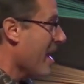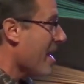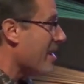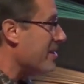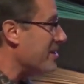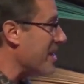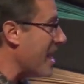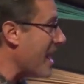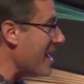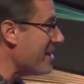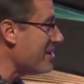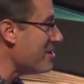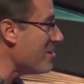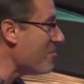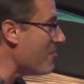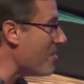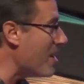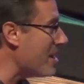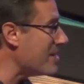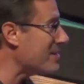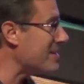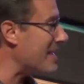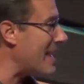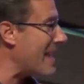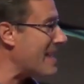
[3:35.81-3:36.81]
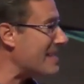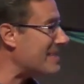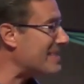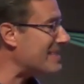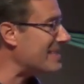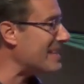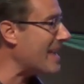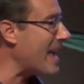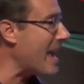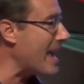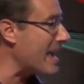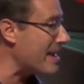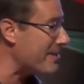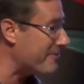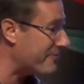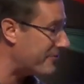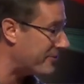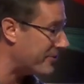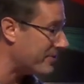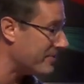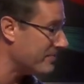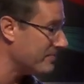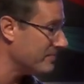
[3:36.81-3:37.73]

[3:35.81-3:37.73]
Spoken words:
Daniel was a slave.